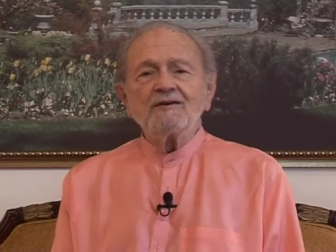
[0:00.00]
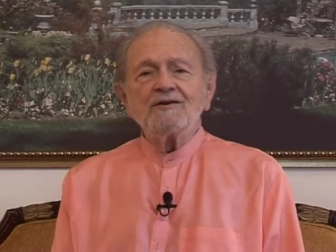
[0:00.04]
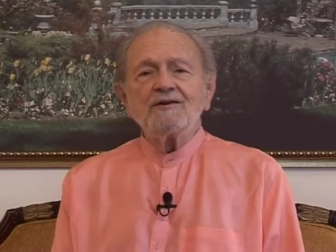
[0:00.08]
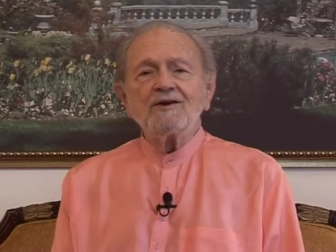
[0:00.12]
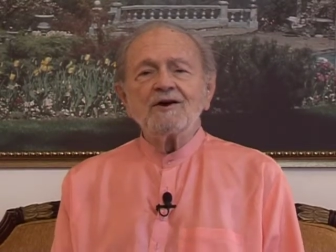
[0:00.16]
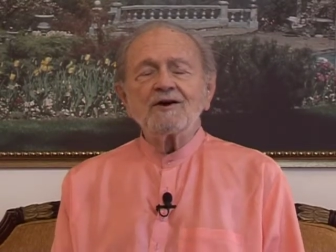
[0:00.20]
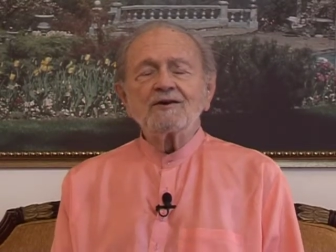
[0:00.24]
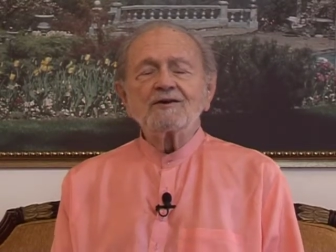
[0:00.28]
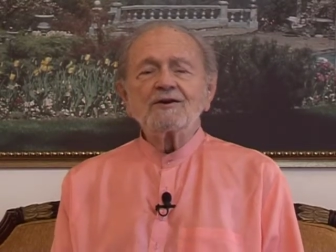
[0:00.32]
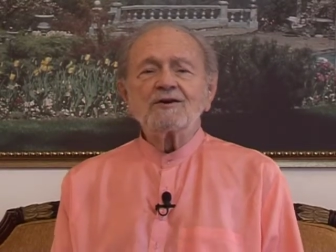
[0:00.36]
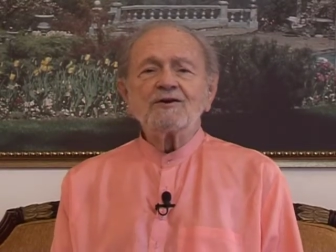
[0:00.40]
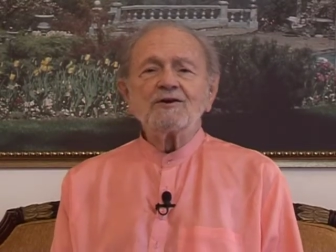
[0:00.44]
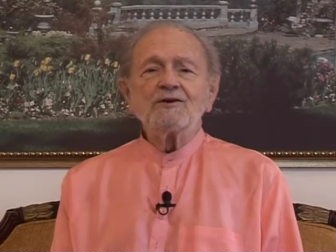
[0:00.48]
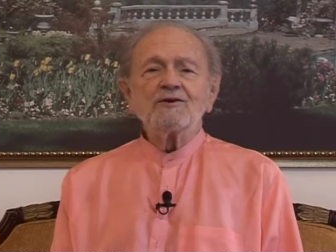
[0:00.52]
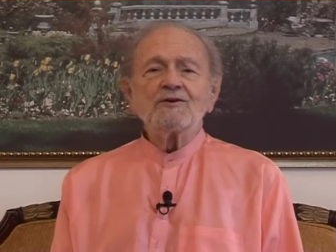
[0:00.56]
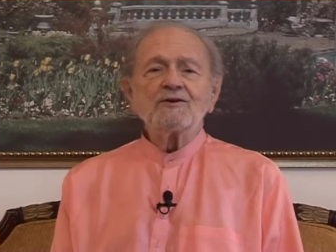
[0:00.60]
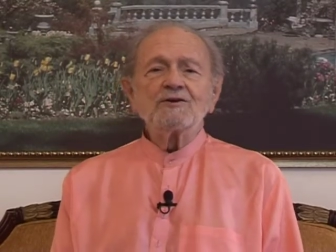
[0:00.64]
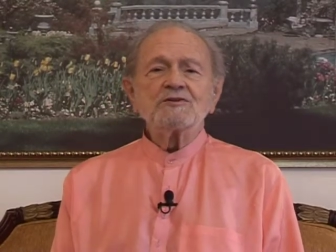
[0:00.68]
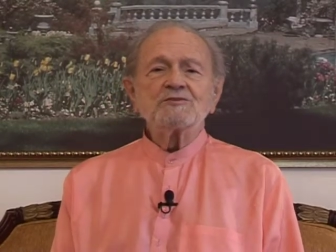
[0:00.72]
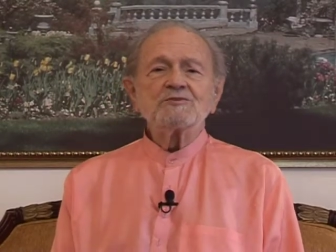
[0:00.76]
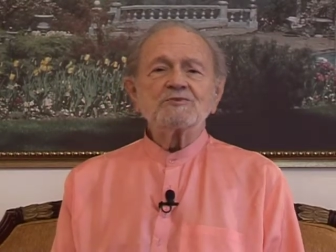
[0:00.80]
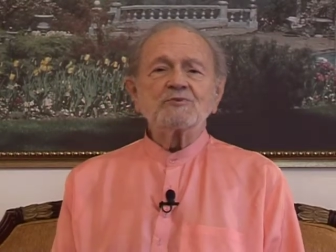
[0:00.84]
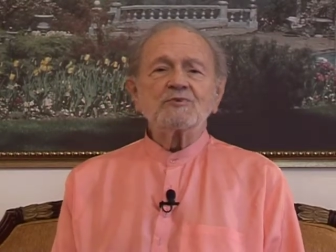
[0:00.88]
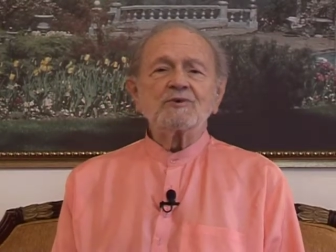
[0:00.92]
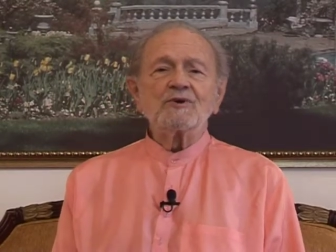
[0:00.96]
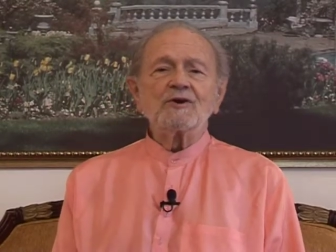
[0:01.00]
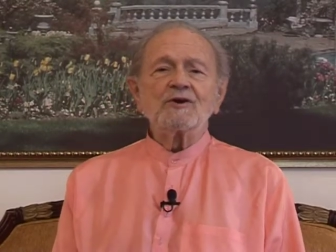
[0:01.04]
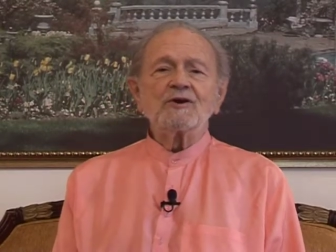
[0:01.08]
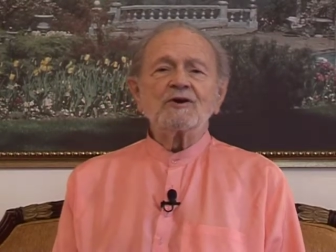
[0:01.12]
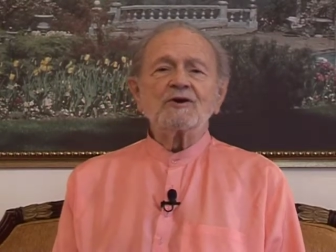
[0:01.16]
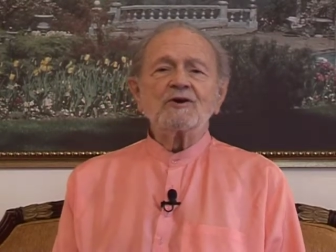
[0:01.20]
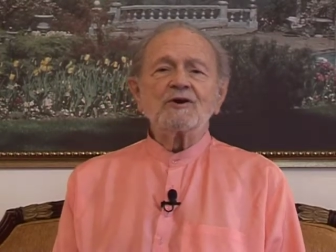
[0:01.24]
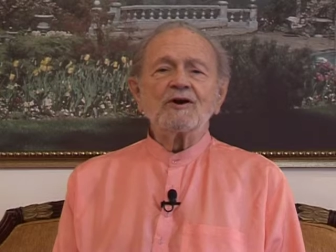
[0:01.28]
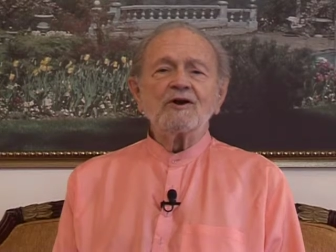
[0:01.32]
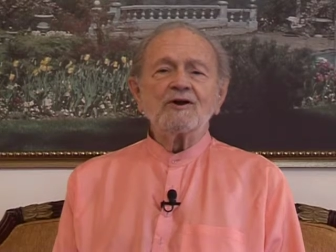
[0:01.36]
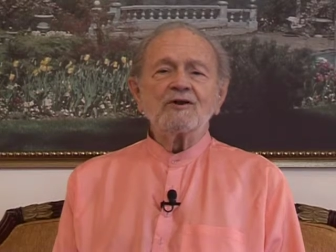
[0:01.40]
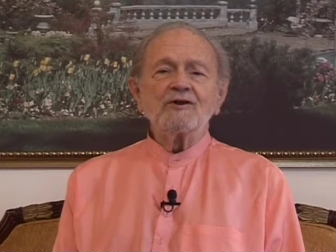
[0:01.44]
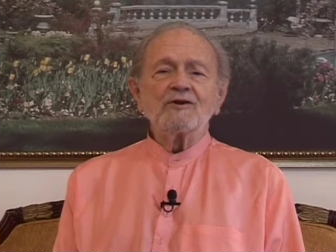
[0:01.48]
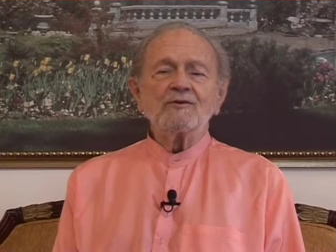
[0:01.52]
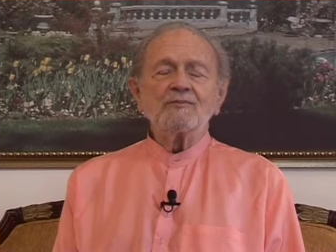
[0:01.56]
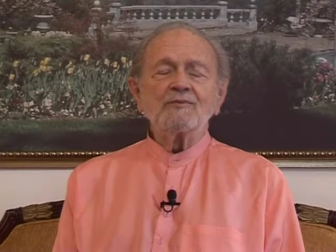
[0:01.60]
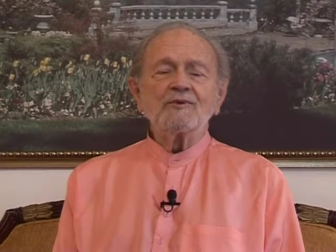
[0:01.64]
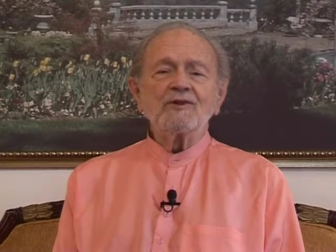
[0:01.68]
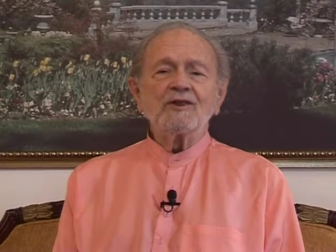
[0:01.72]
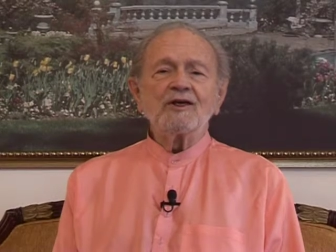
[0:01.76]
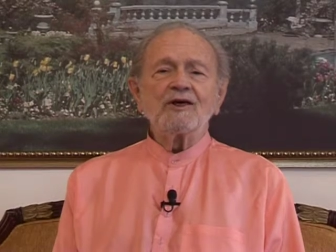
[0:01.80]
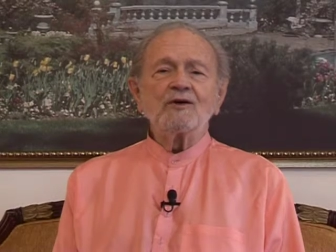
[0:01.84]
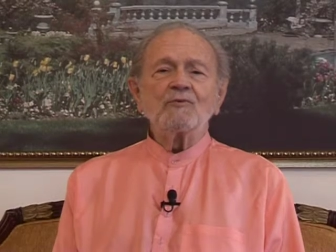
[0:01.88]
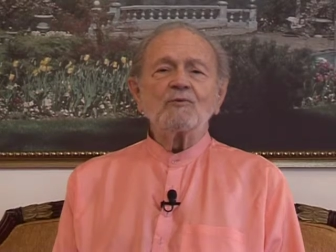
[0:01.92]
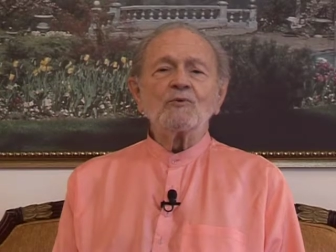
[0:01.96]
Dr. Lewis would look around him
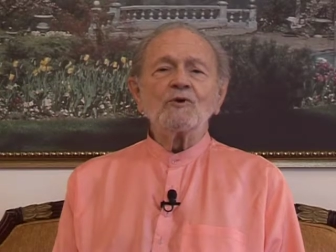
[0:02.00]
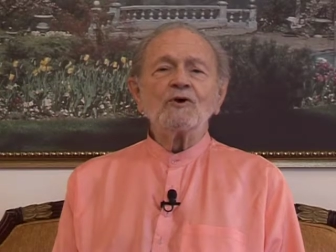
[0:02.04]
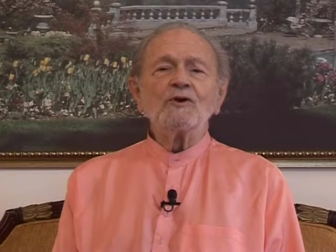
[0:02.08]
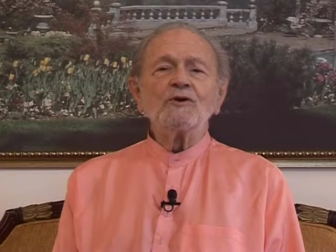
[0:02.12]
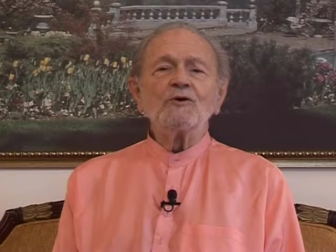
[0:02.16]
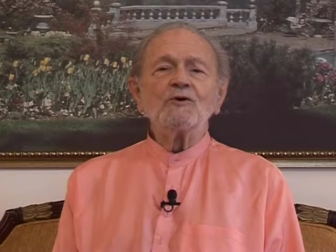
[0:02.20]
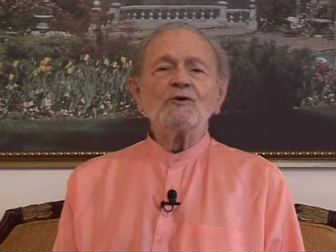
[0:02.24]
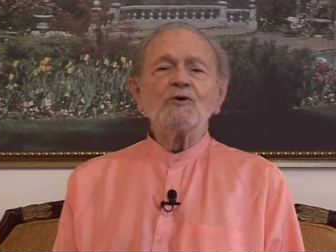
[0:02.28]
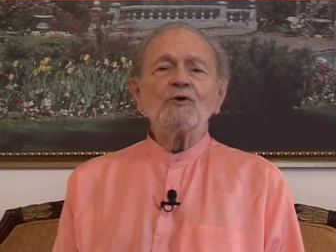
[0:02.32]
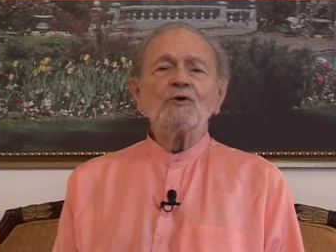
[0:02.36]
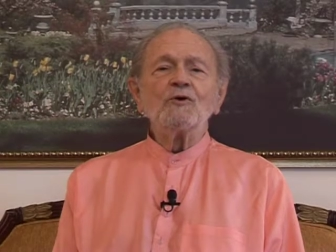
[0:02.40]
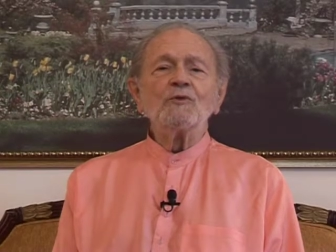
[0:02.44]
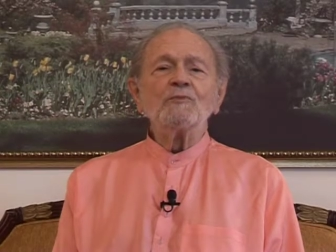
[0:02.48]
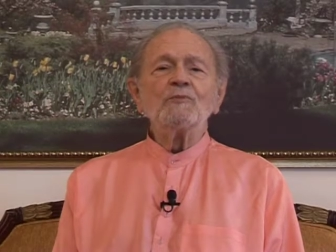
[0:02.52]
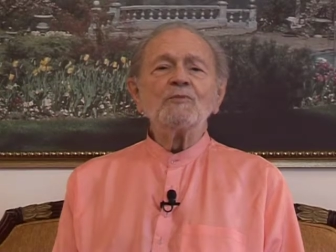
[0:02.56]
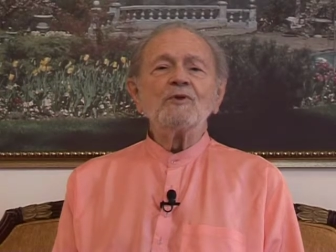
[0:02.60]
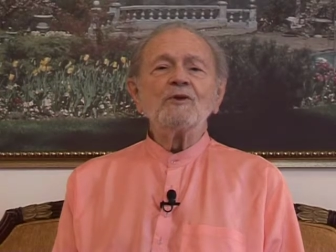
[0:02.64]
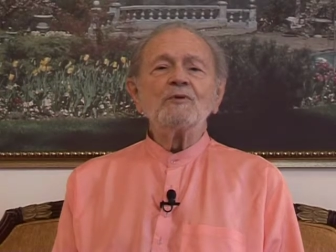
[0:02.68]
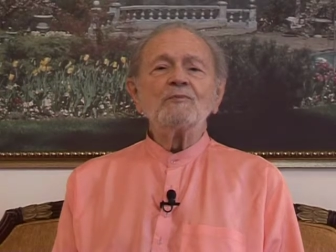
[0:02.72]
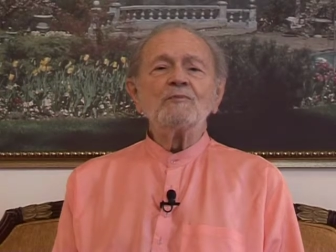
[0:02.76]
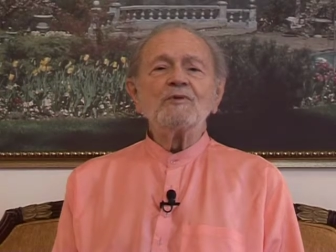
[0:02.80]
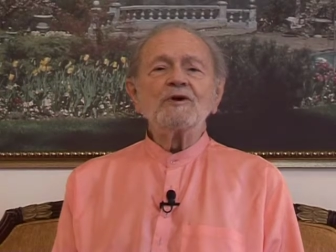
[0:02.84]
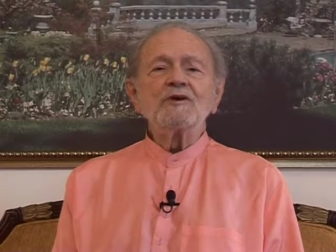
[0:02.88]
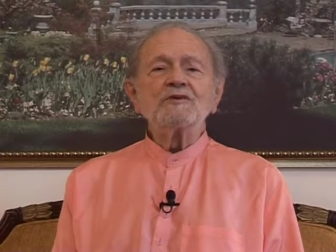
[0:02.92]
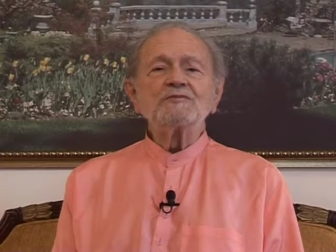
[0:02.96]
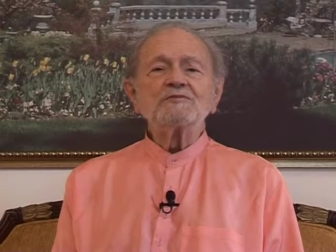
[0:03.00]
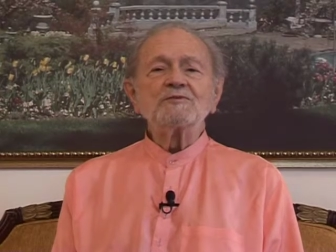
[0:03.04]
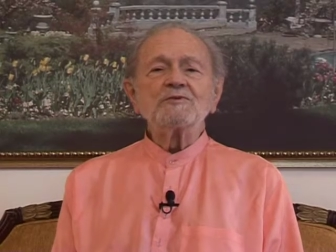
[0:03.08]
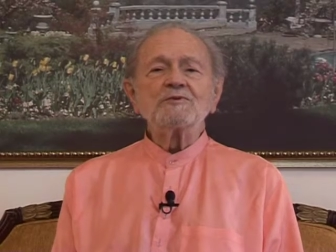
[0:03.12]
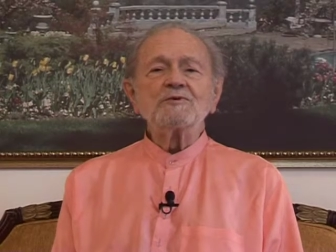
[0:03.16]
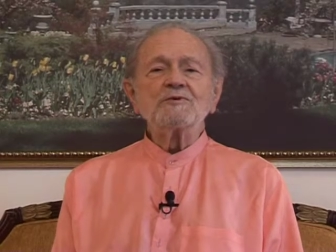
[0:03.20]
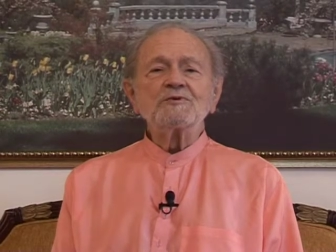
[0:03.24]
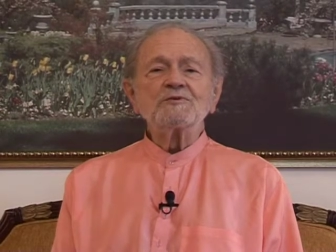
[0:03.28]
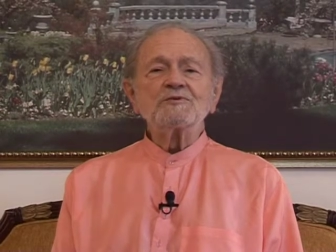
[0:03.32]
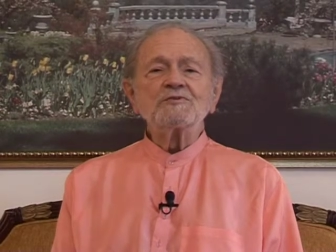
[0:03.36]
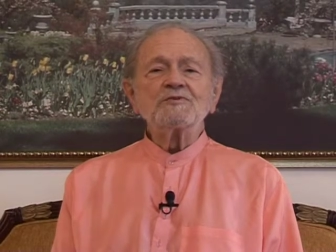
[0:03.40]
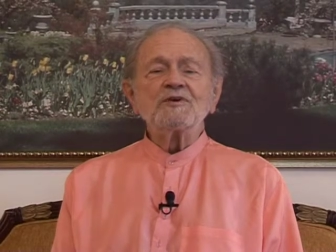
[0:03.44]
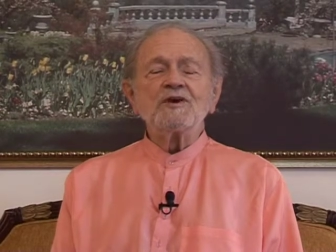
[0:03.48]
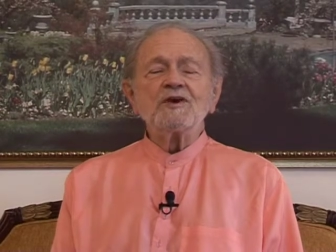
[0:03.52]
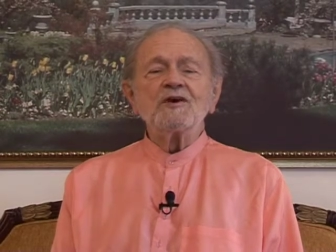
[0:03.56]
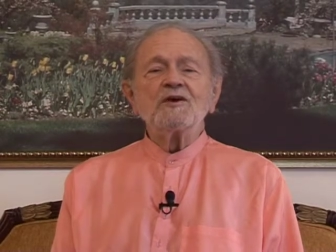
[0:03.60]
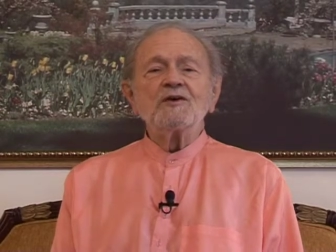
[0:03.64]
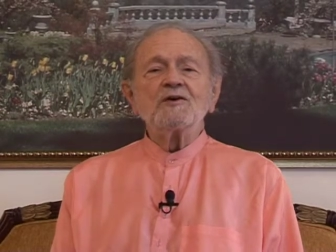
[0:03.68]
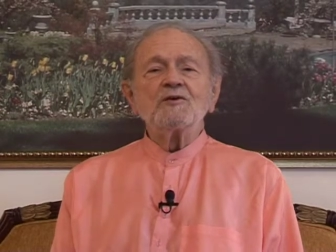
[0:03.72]
at that one room that Master was